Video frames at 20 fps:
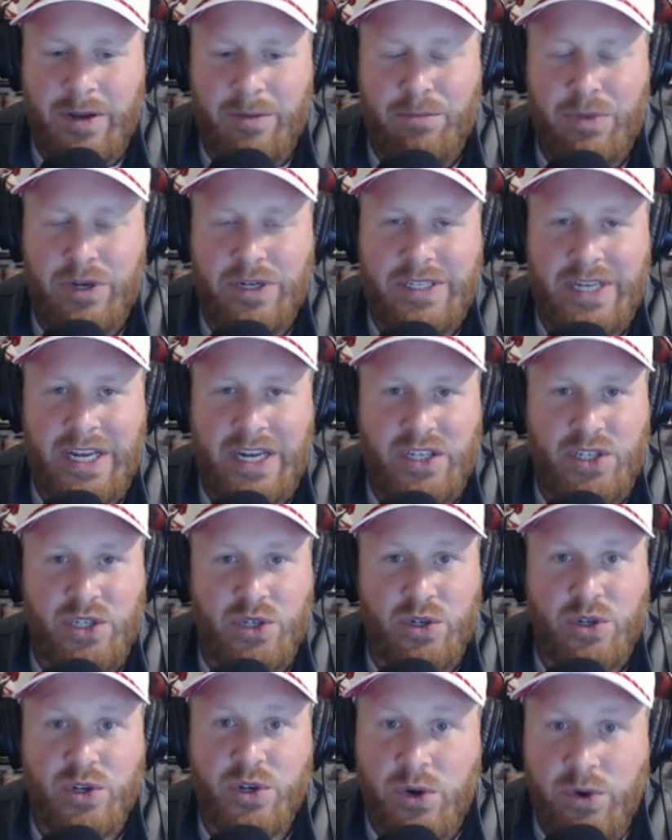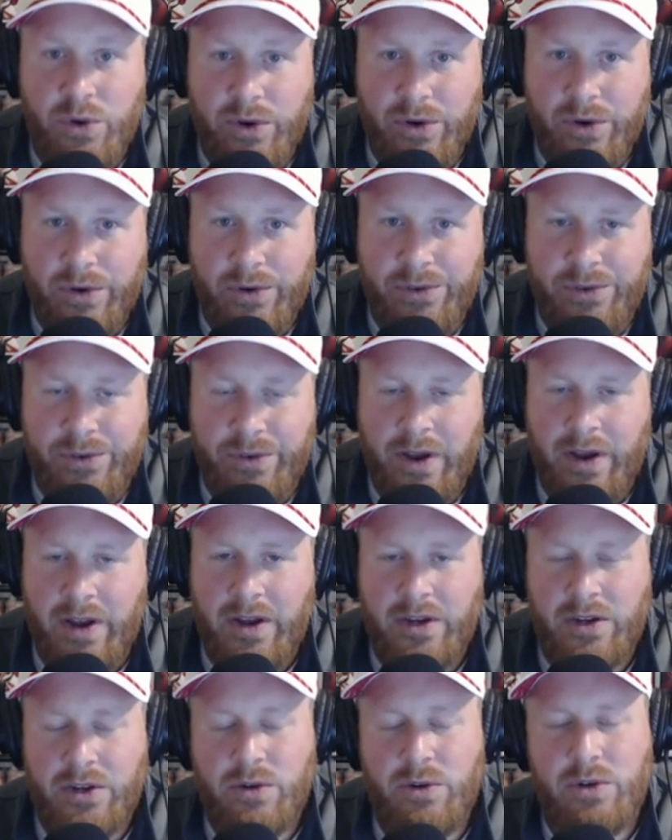potential
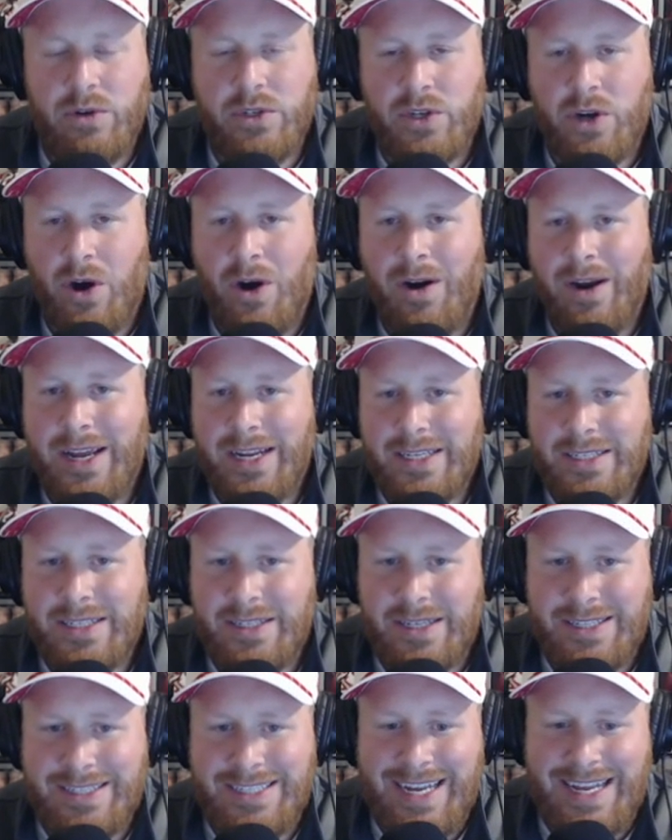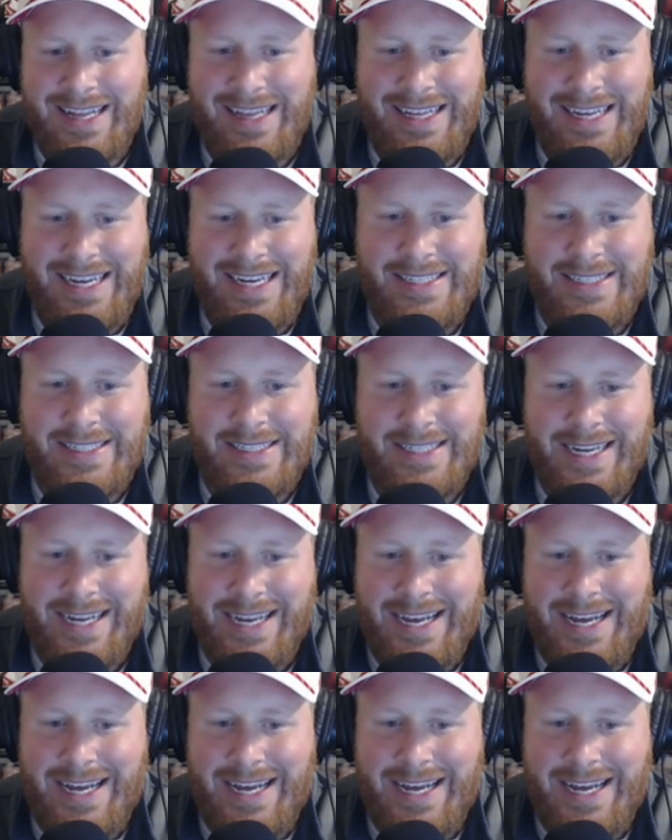Coug targets, to say the least.